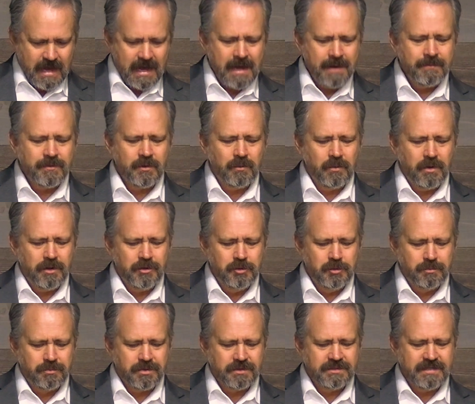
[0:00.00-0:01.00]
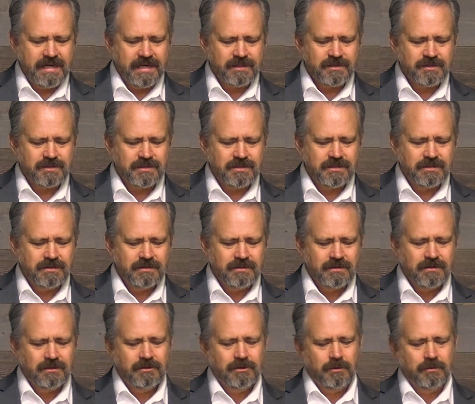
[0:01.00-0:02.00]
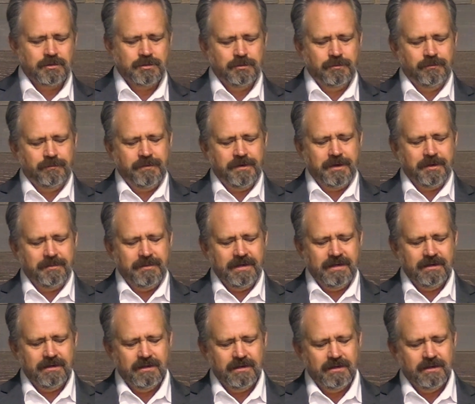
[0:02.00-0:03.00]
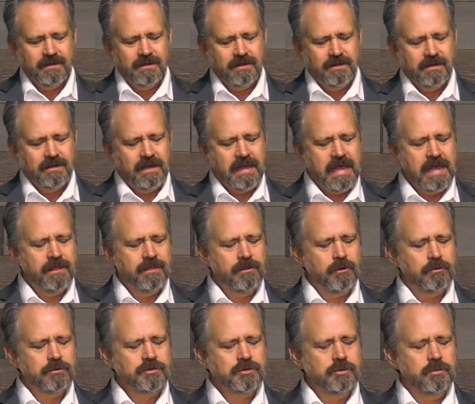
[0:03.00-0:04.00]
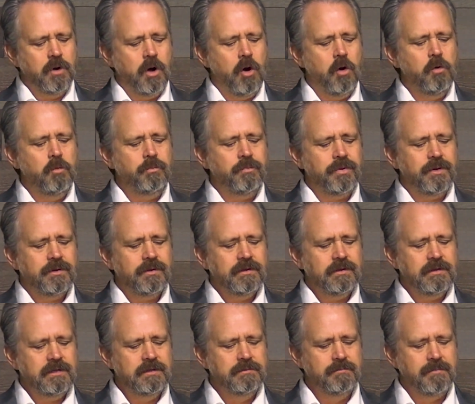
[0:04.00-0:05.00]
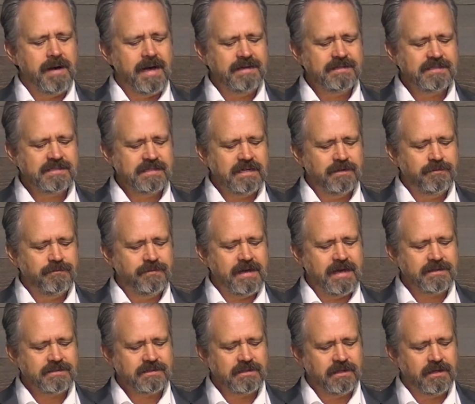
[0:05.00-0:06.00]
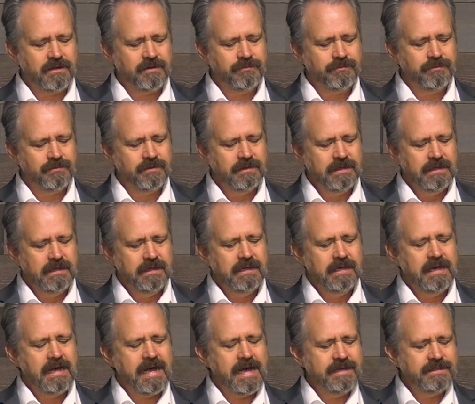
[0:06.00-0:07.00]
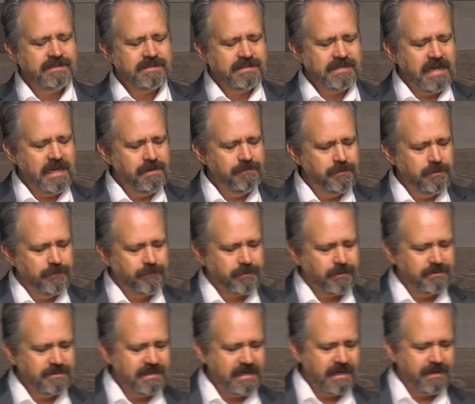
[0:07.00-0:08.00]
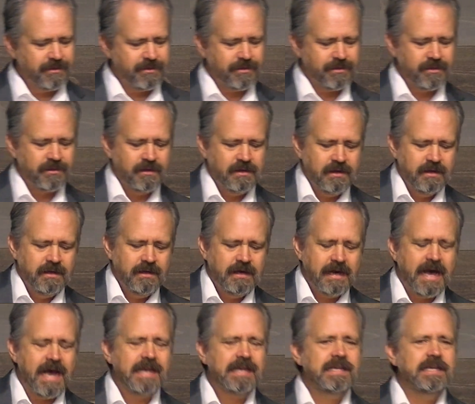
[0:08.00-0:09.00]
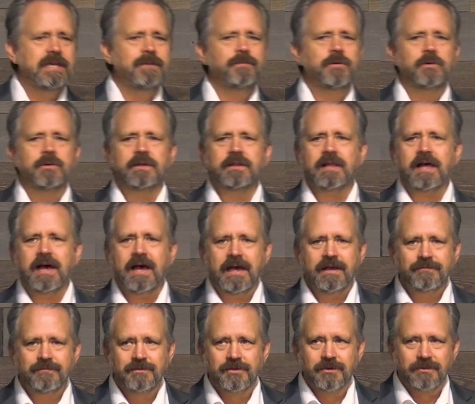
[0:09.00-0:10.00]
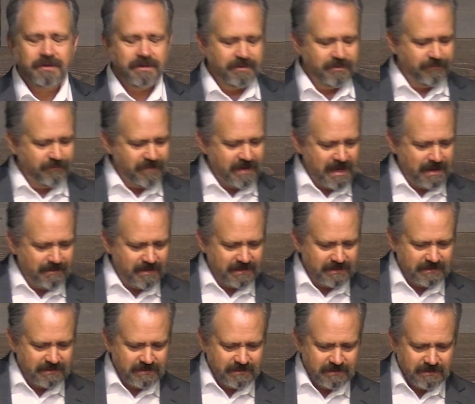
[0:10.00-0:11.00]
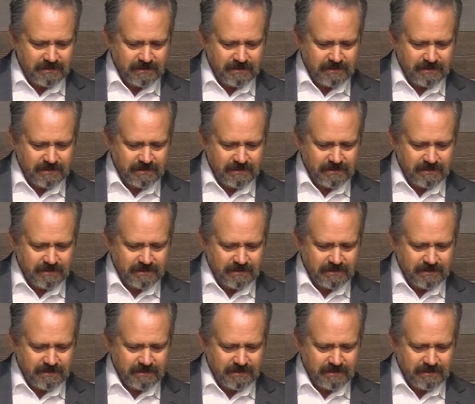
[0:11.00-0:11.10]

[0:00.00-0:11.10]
I'm the one who protects those who fear me and those who hope in my steadfast love. I save you from death. I keep you alive during the famine.